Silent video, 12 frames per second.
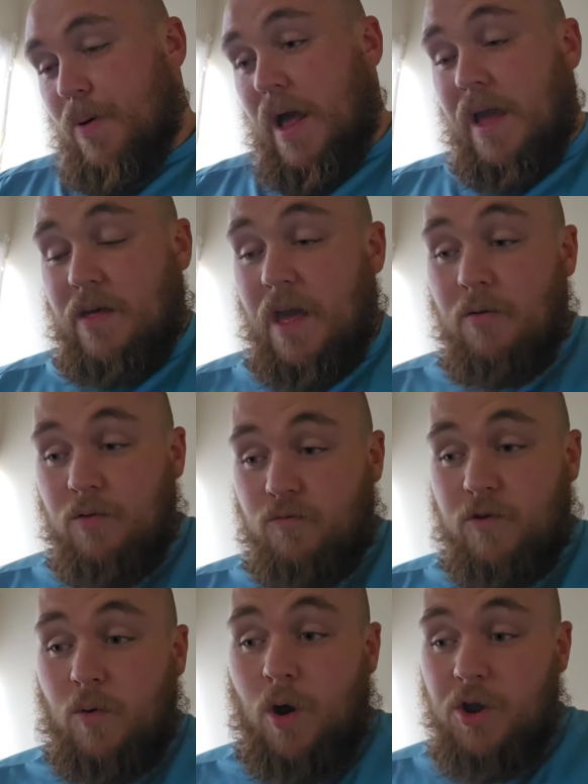But it was a
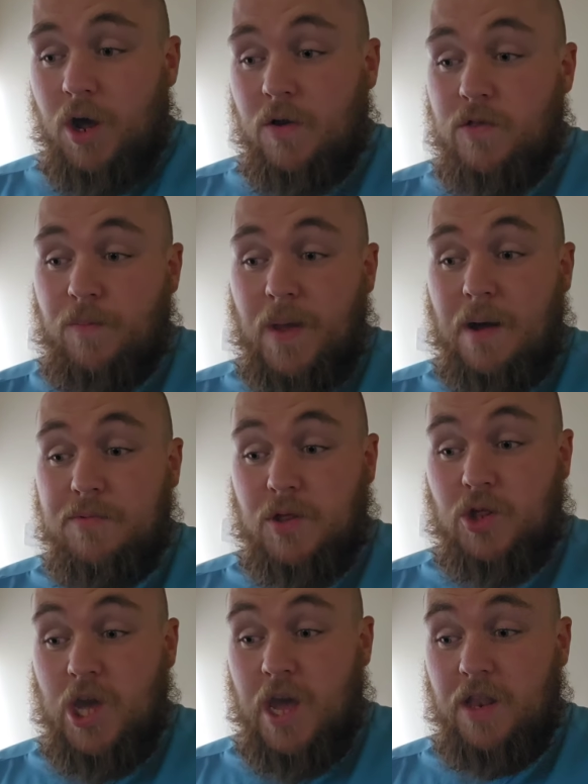real honour to be able to
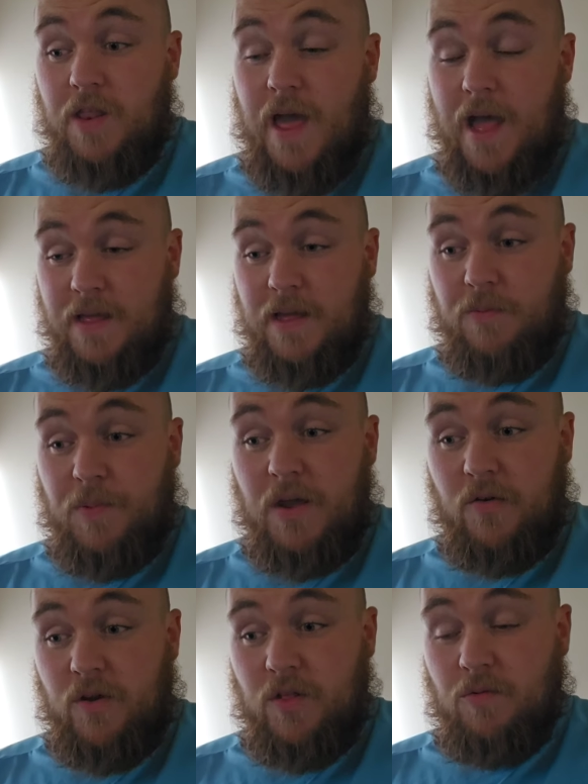share that
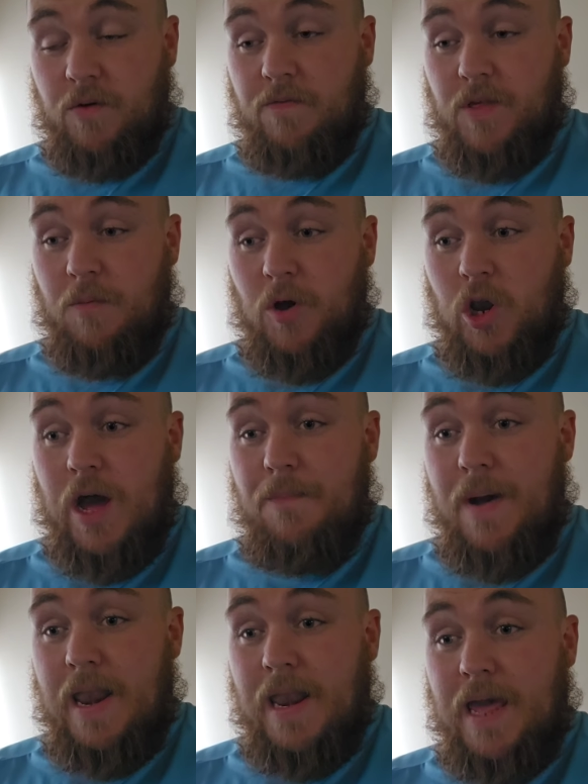experience with someone like
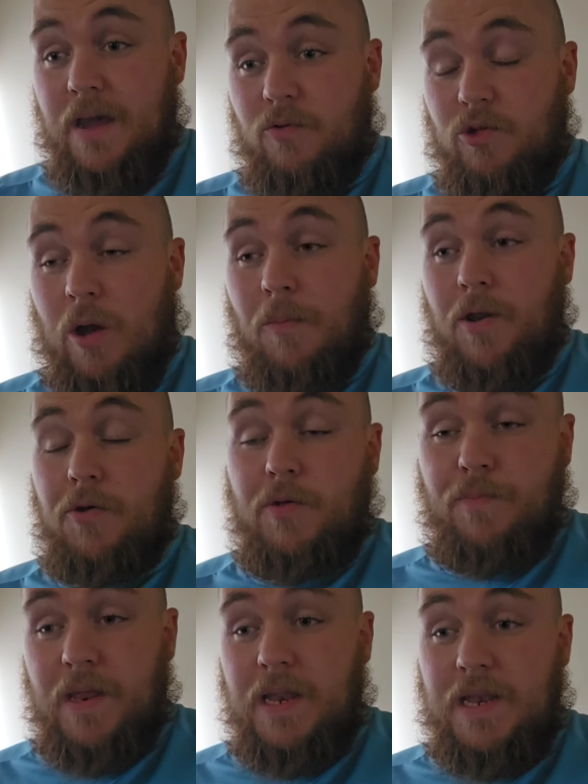Matt Legg, who's someone who's
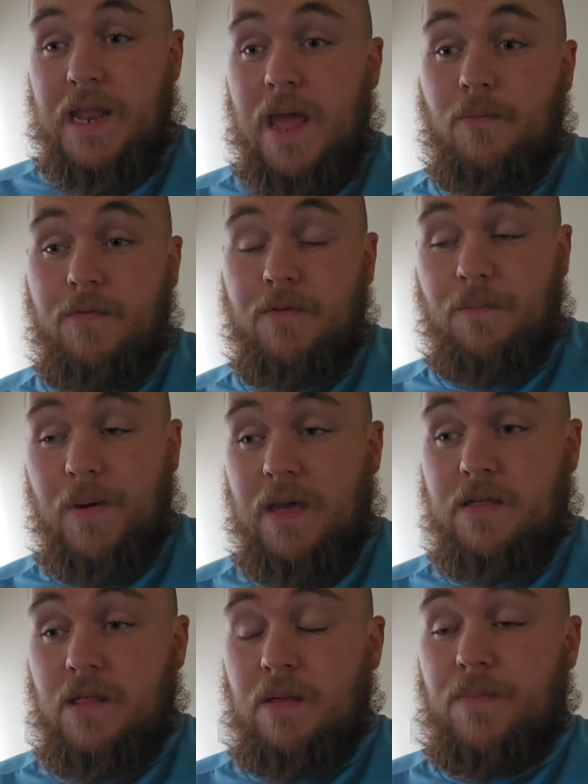been in there with the
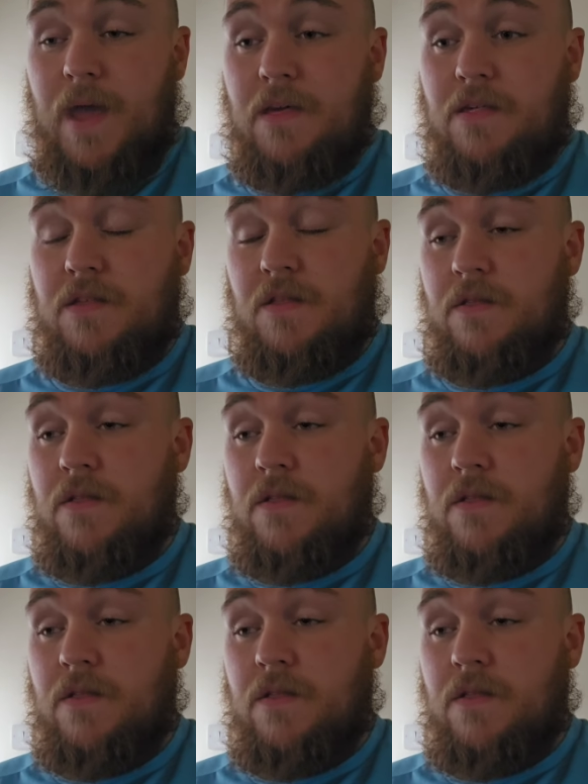best of the best